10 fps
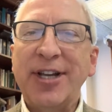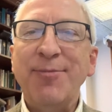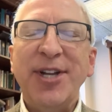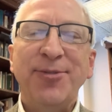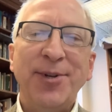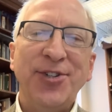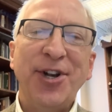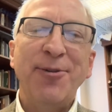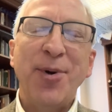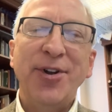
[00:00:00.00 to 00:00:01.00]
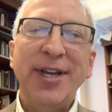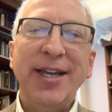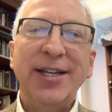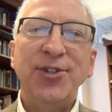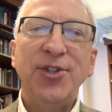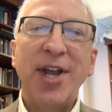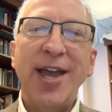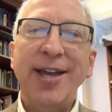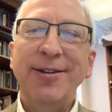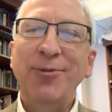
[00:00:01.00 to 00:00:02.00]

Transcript: commencement ceremony and say,